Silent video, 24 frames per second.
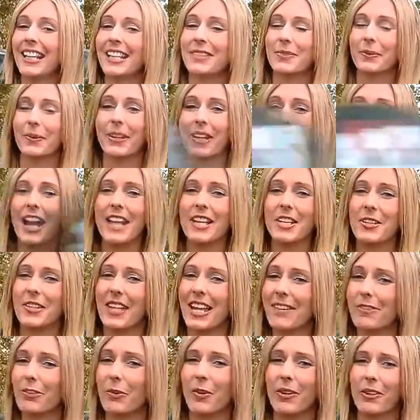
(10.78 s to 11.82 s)
well, Kate, you
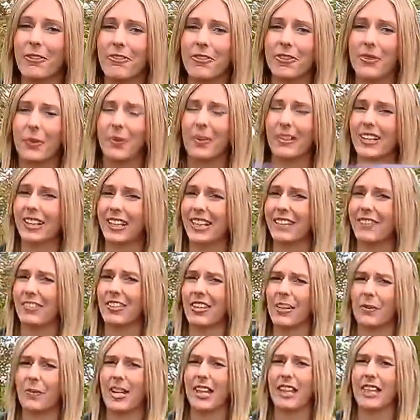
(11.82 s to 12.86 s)
never would have thought it given
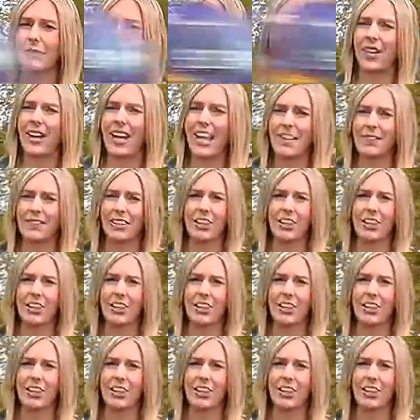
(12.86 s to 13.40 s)
the weather we were having